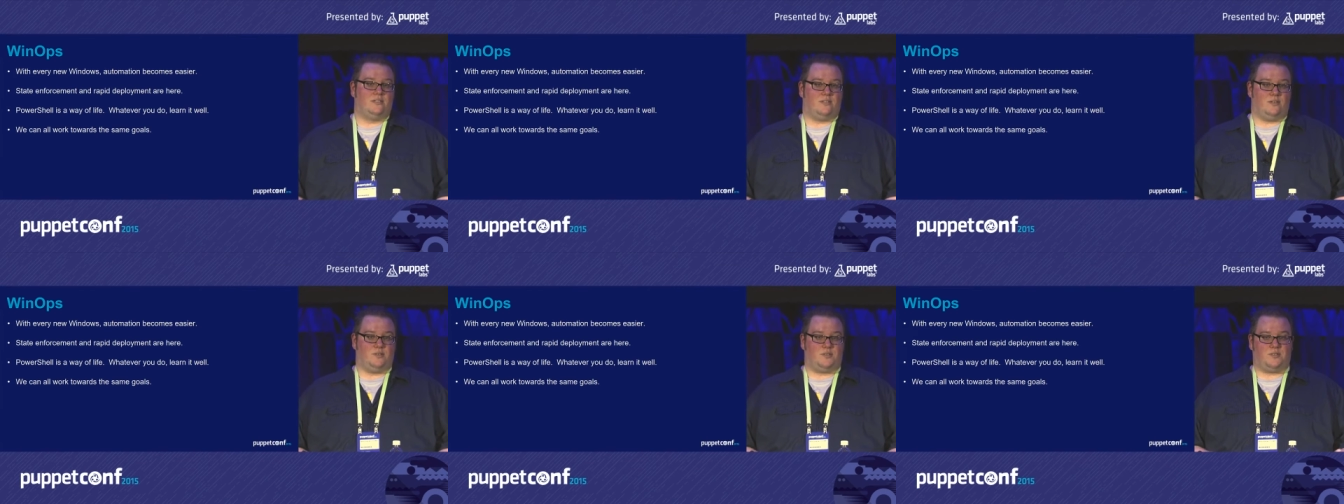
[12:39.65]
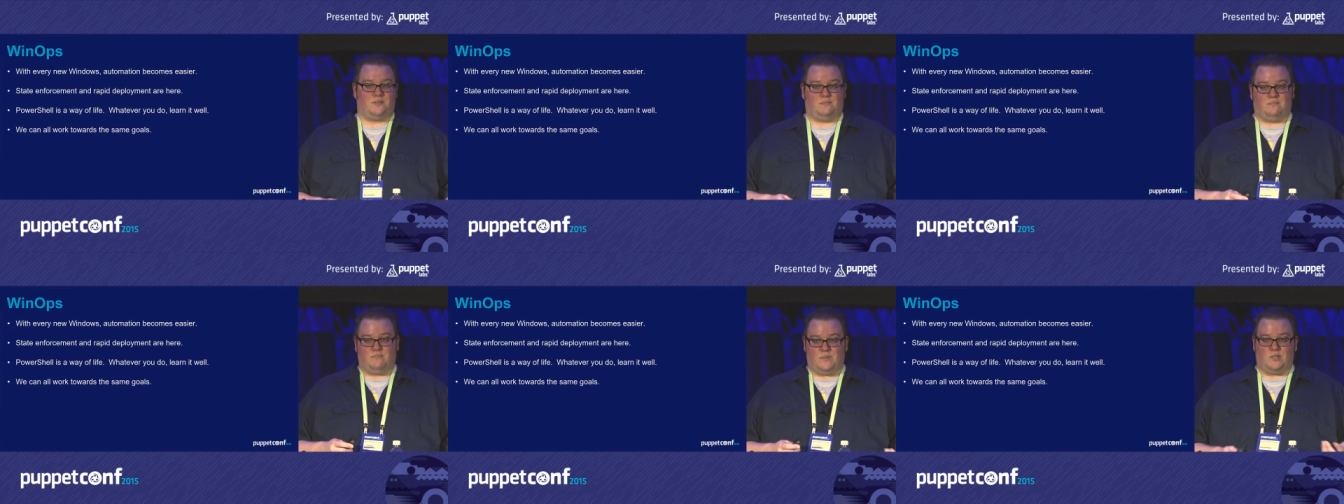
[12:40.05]
There's,
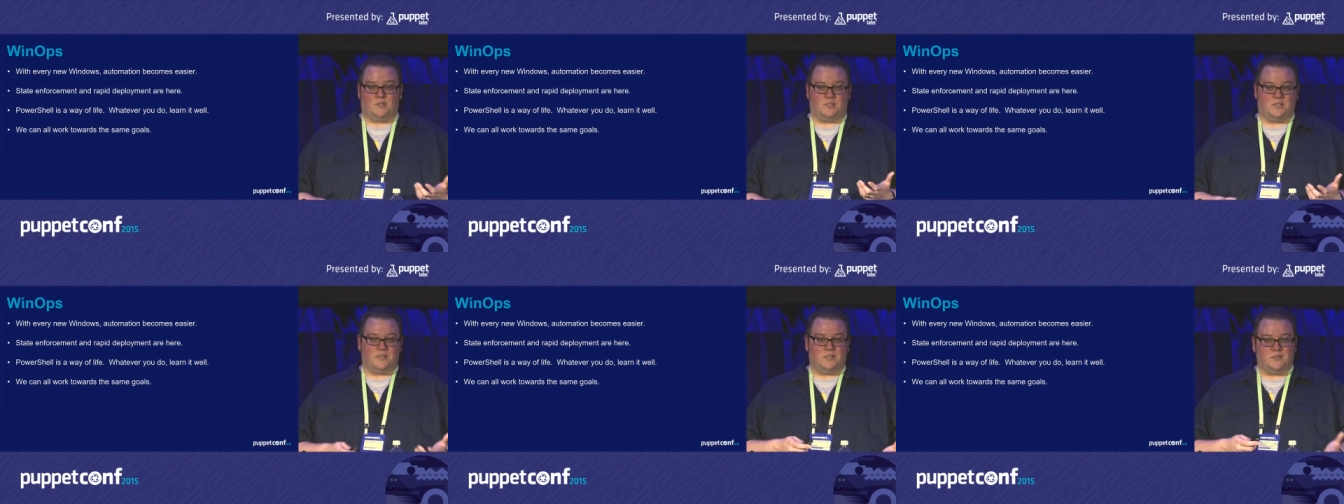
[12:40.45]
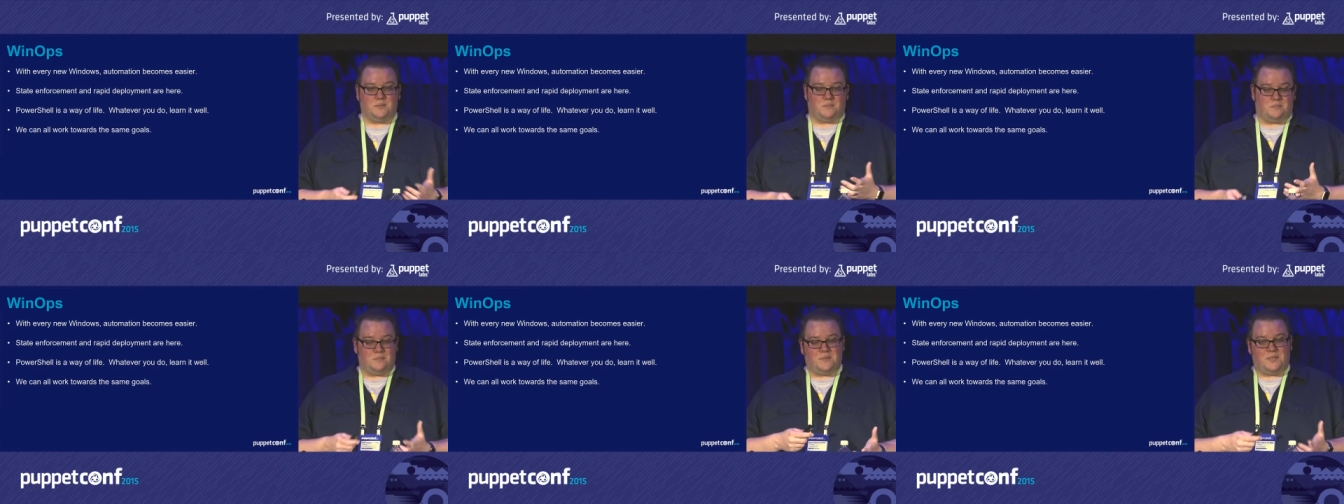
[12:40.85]
they're still
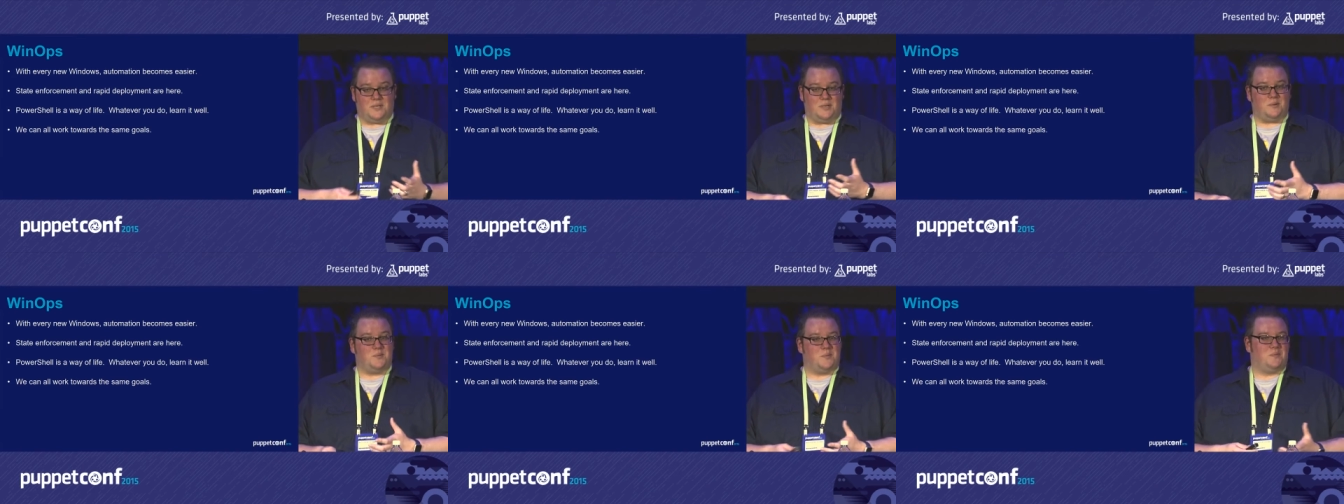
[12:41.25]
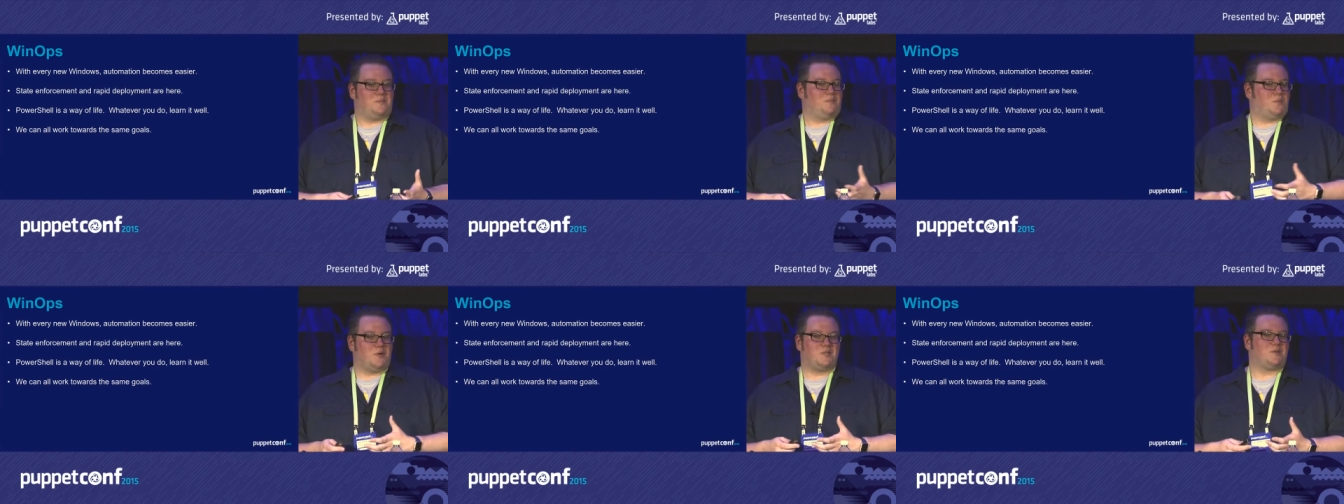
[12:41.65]
getting
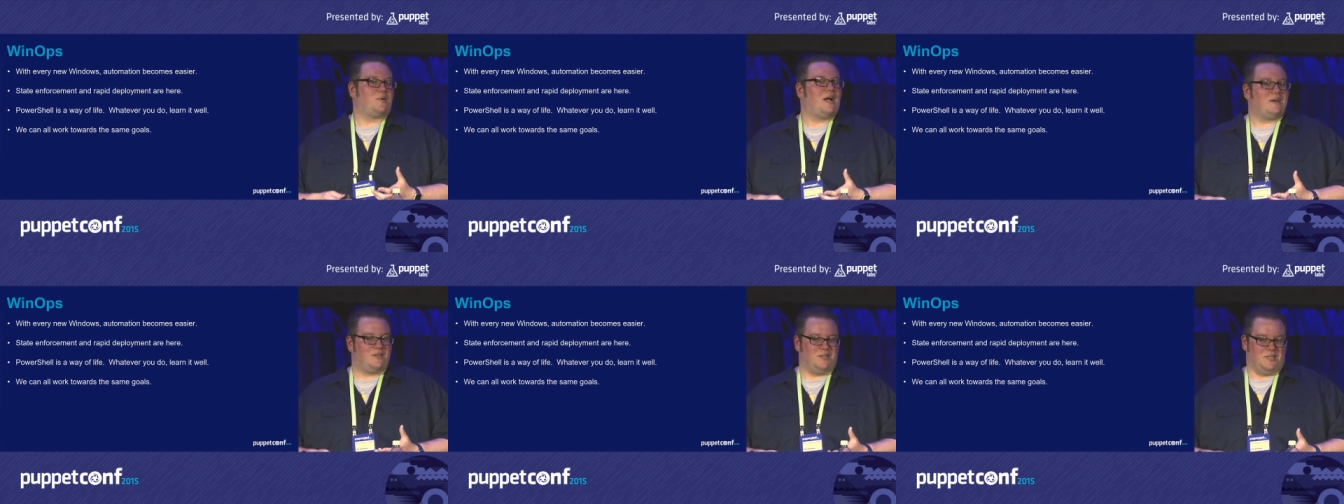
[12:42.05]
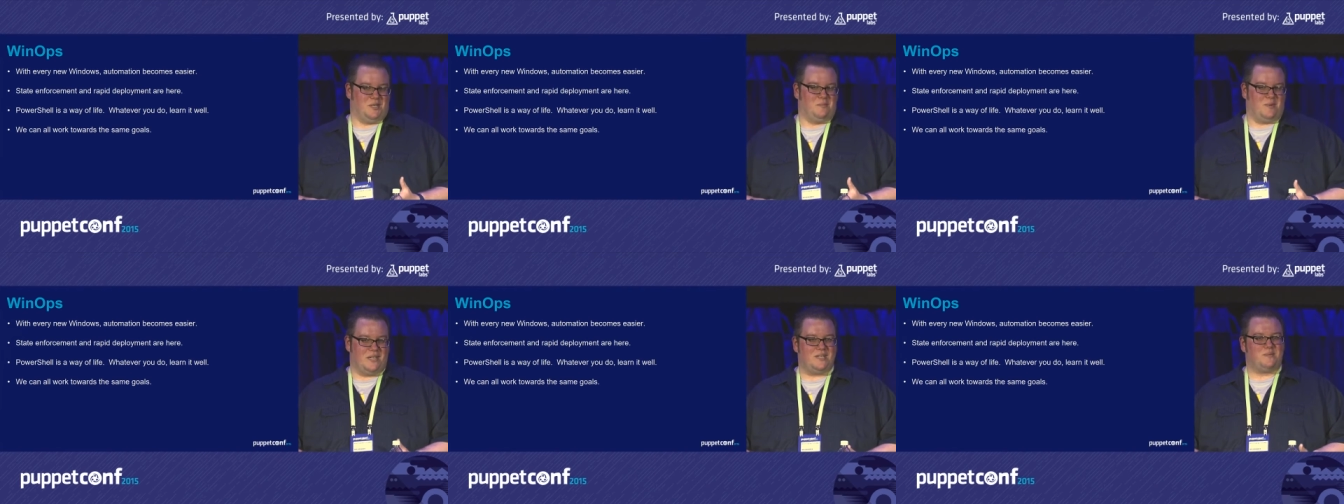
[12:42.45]
worked around a
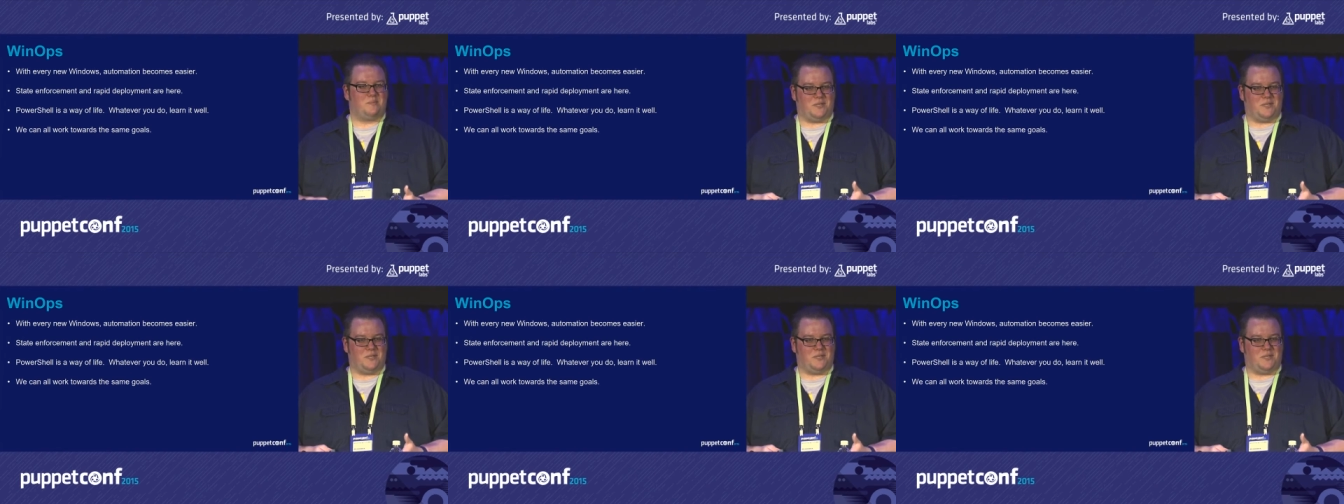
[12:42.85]
little bit,